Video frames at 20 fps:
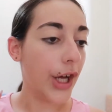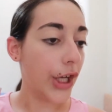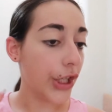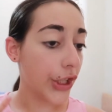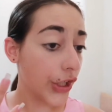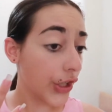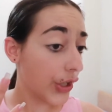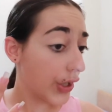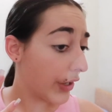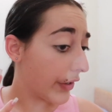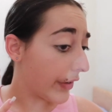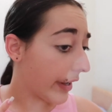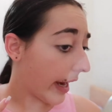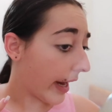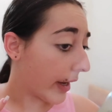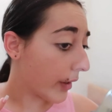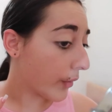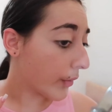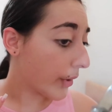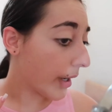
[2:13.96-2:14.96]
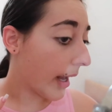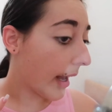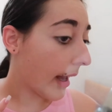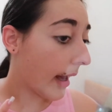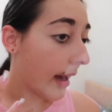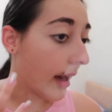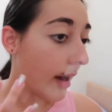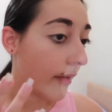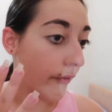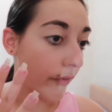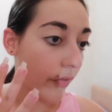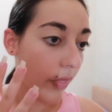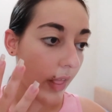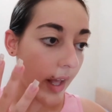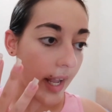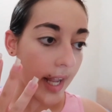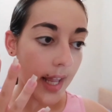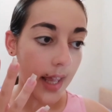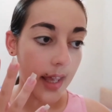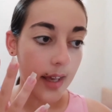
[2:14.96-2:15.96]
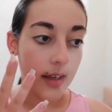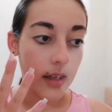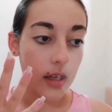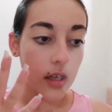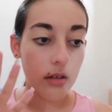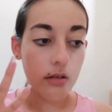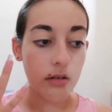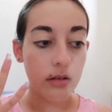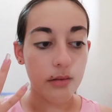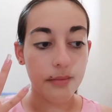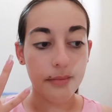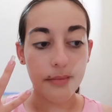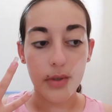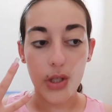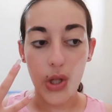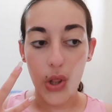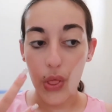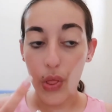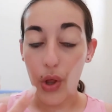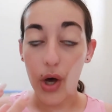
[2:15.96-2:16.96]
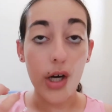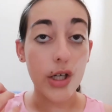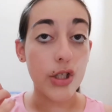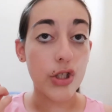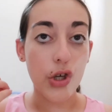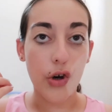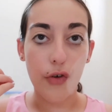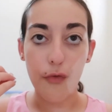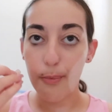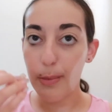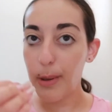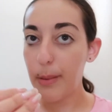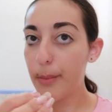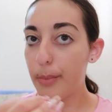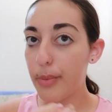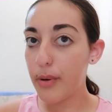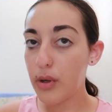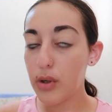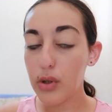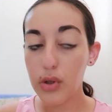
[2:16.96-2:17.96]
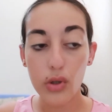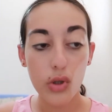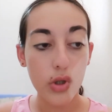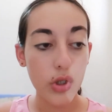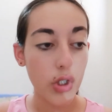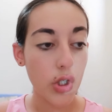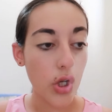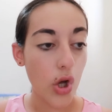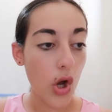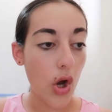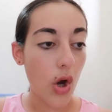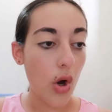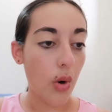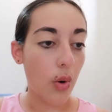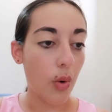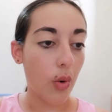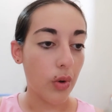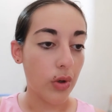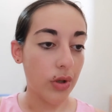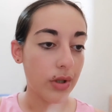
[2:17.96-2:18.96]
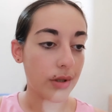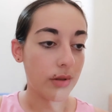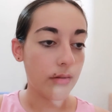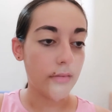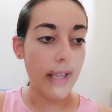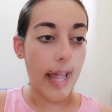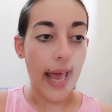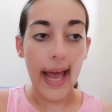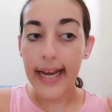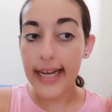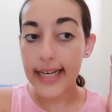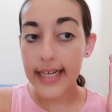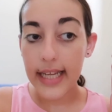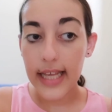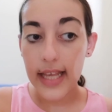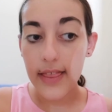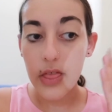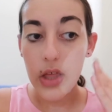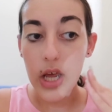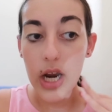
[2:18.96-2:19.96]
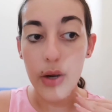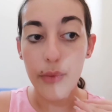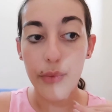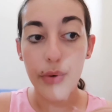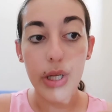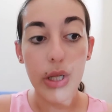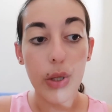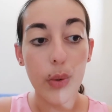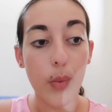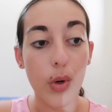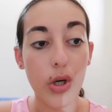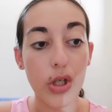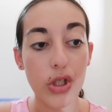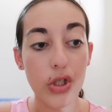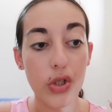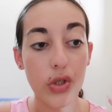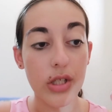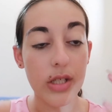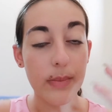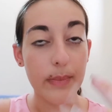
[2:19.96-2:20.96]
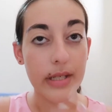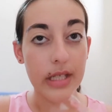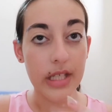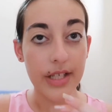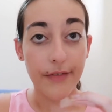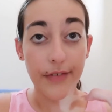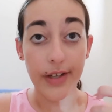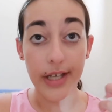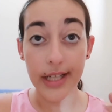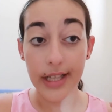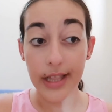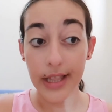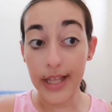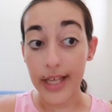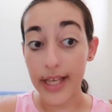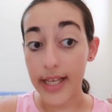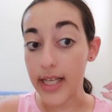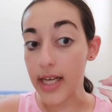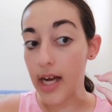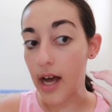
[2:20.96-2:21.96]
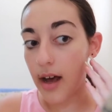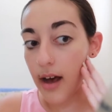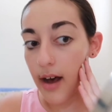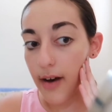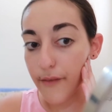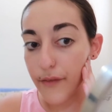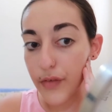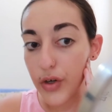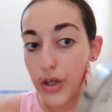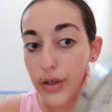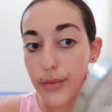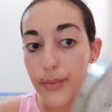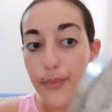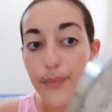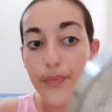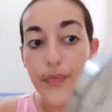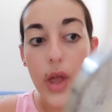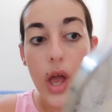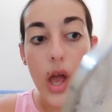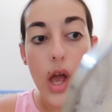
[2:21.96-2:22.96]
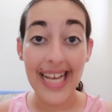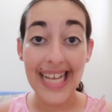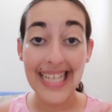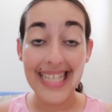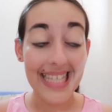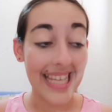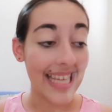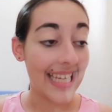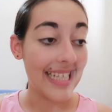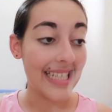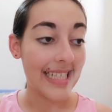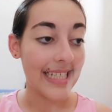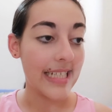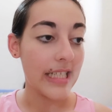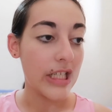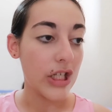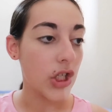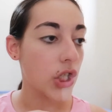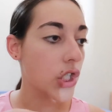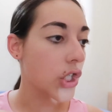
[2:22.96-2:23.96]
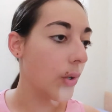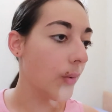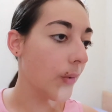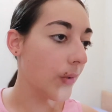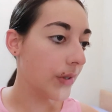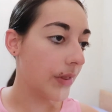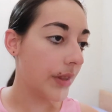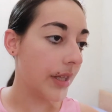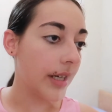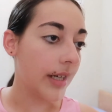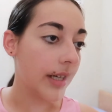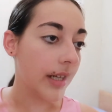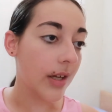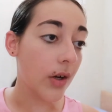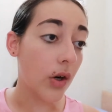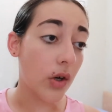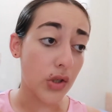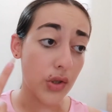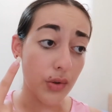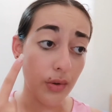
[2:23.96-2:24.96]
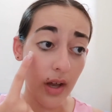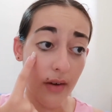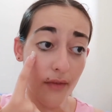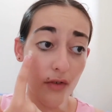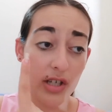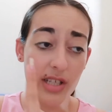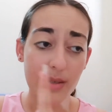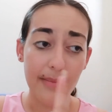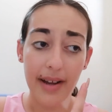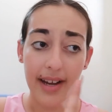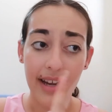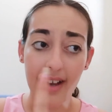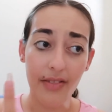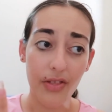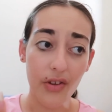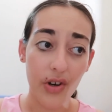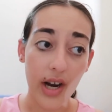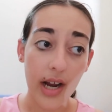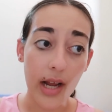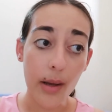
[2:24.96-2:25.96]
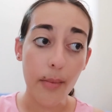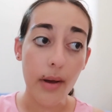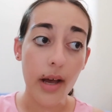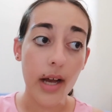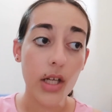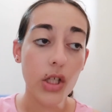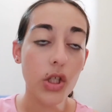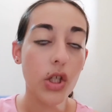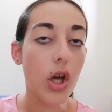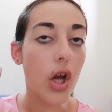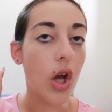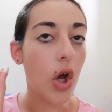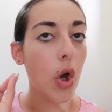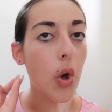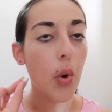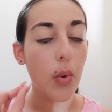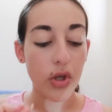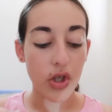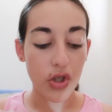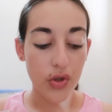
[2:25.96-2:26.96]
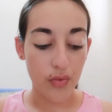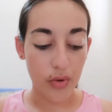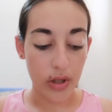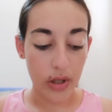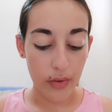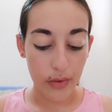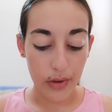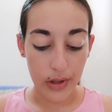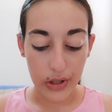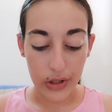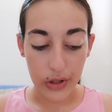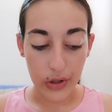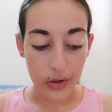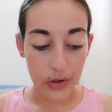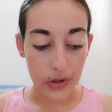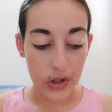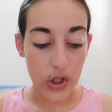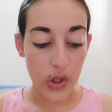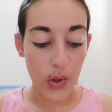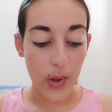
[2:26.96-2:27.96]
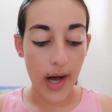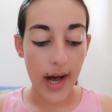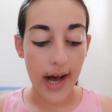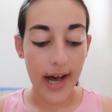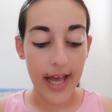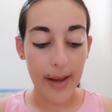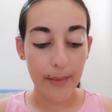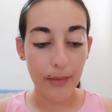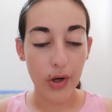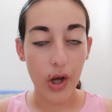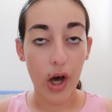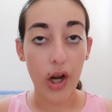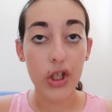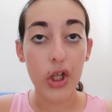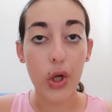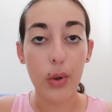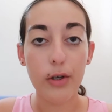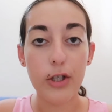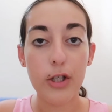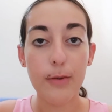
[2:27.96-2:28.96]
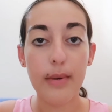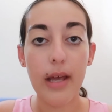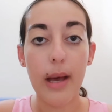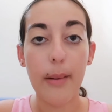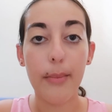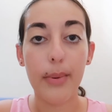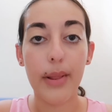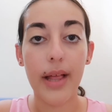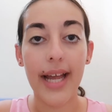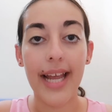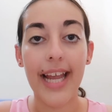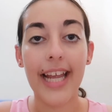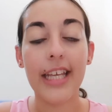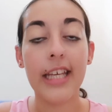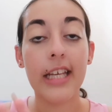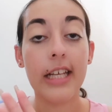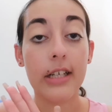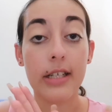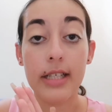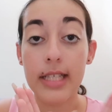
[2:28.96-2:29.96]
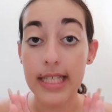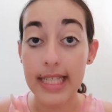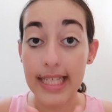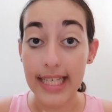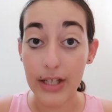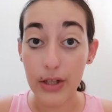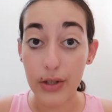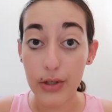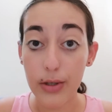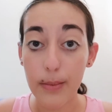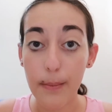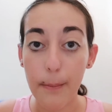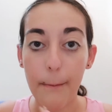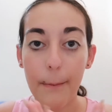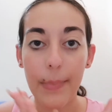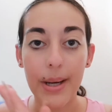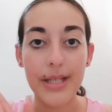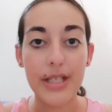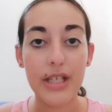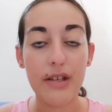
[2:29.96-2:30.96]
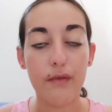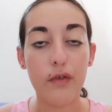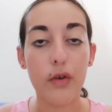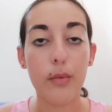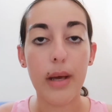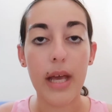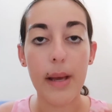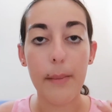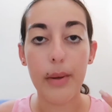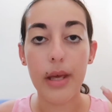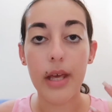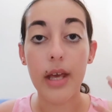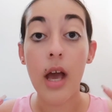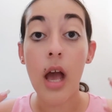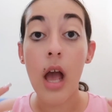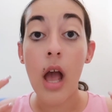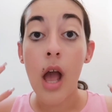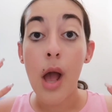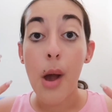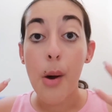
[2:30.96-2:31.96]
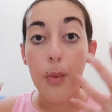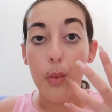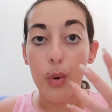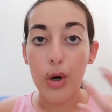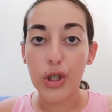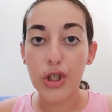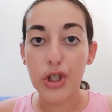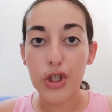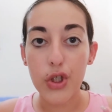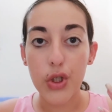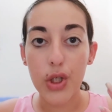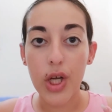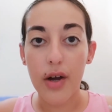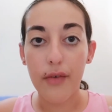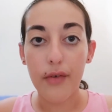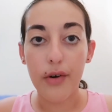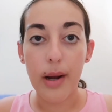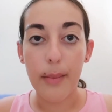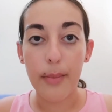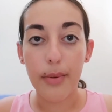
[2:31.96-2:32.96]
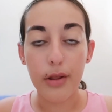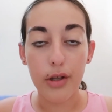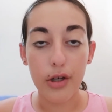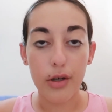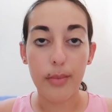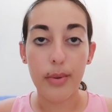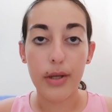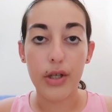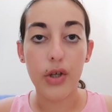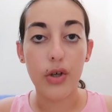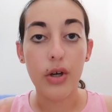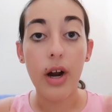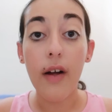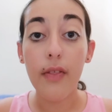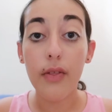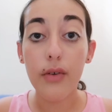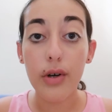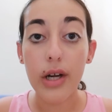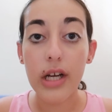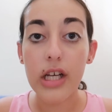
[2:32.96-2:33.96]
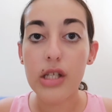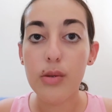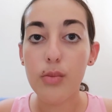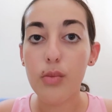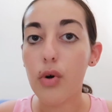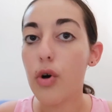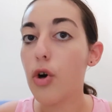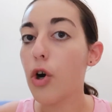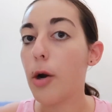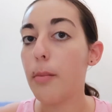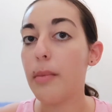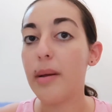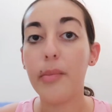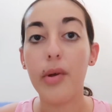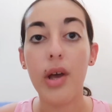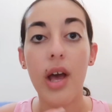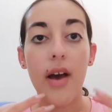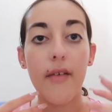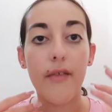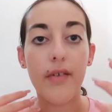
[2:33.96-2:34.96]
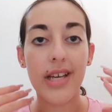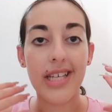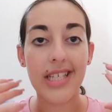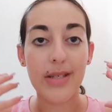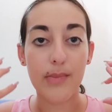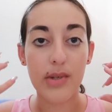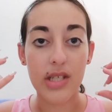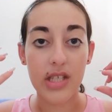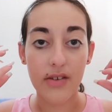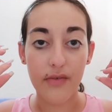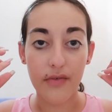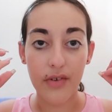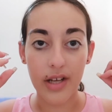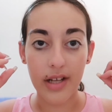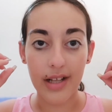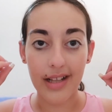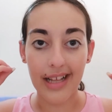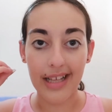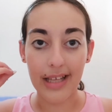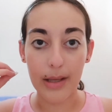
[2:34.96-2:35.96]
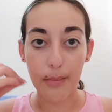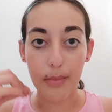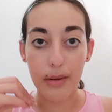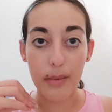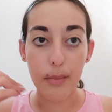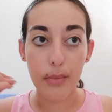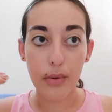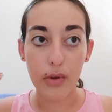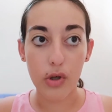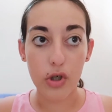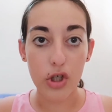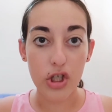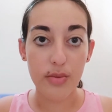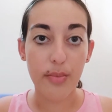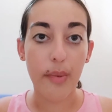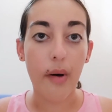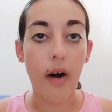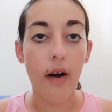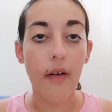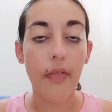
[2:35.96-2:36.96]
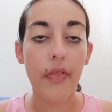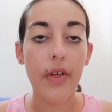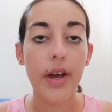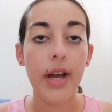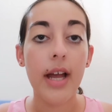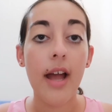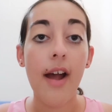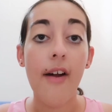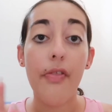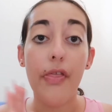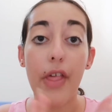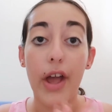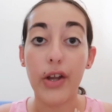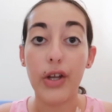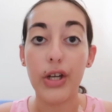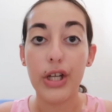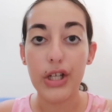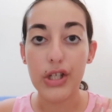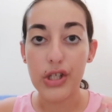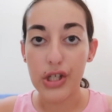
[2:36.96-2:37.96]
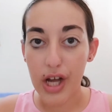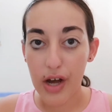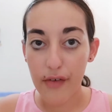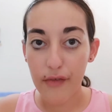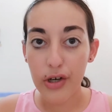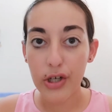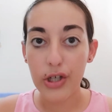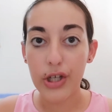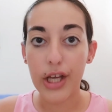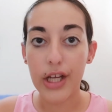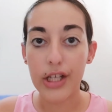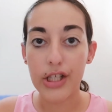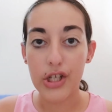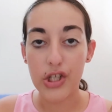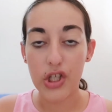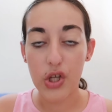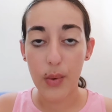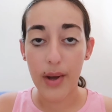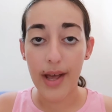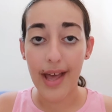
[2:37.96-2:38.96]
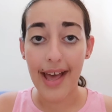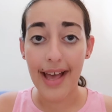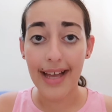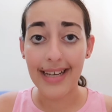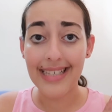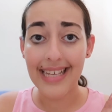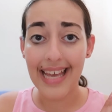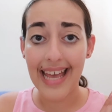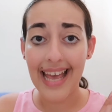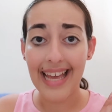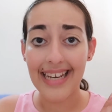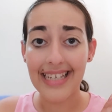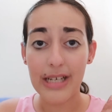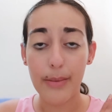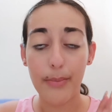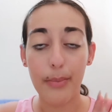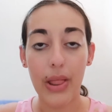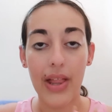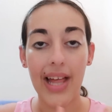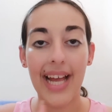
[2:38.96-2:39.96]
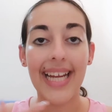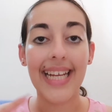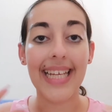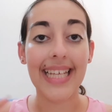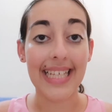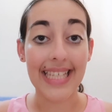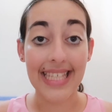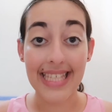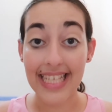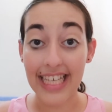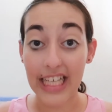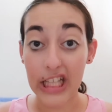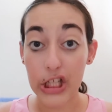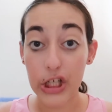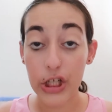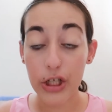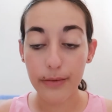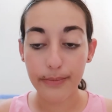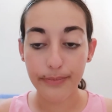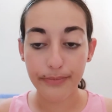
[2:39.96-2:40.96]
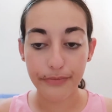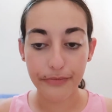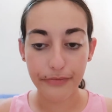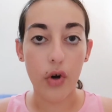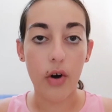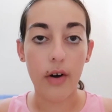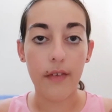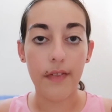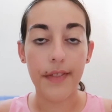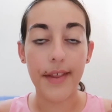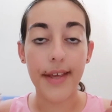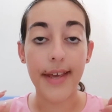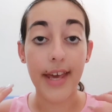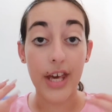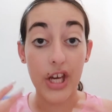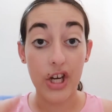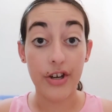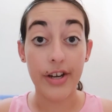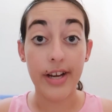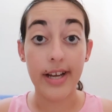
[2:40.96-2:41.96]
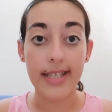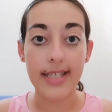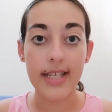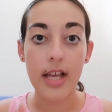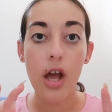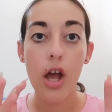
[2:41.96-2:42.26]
good. I don't have like a lot of pimples or acne that I really want to specifically cover. That skin tint is so good that it also covers my under eye bags, which is really good. So I am not going to be applying concealer, but if you maybe want to cover up a little bit your under eyes more, or maybe you have a specific like pimple or spot that you need to cover, you can just go ahead and apply concealer on the areas